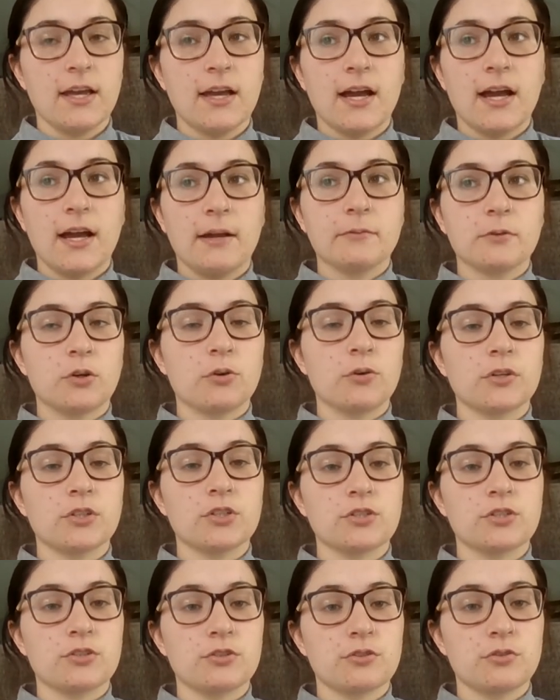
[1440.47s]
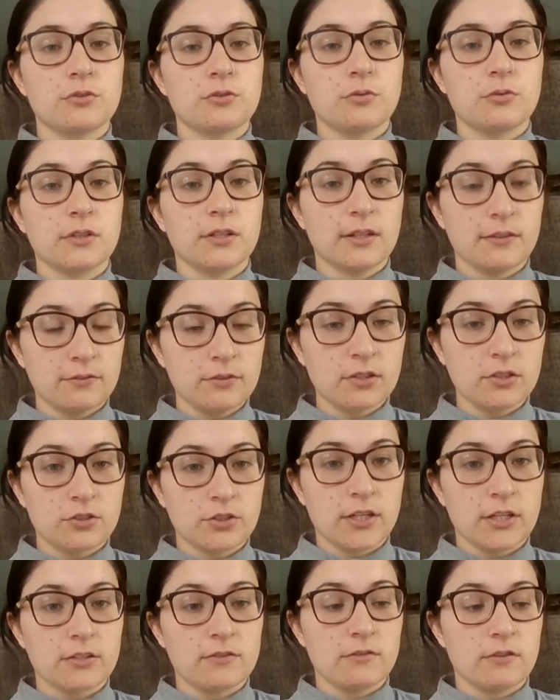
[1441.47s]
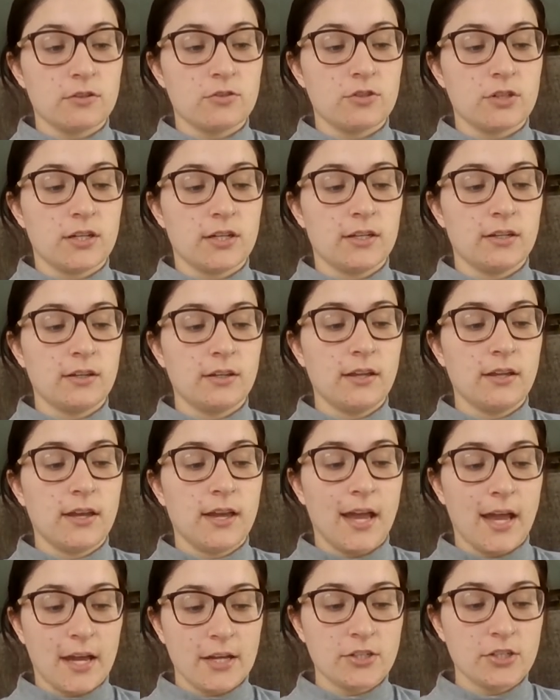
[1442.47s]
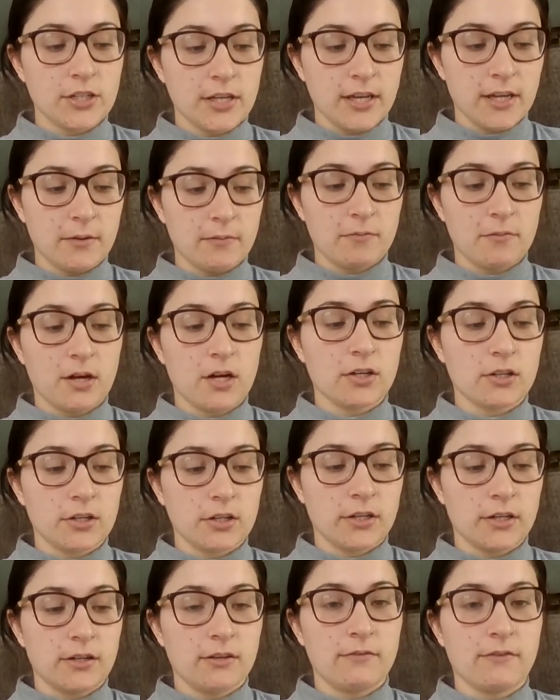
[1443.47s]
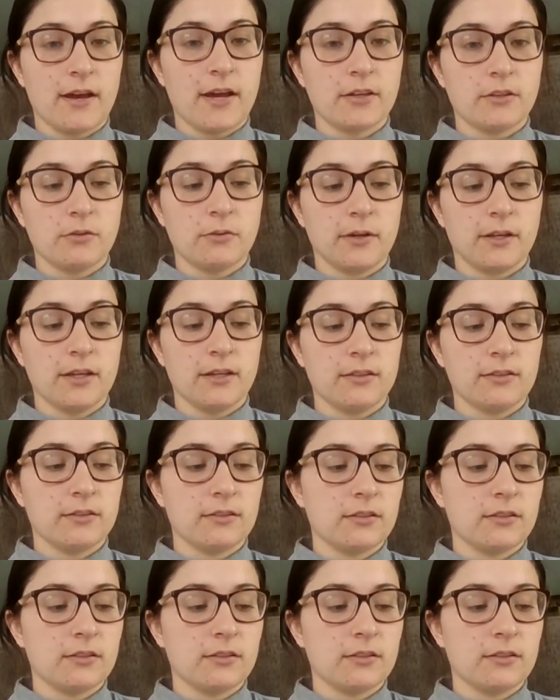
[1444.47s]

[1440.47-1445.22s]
I'm going to give the transfusion, educate, monitor, and evaluate.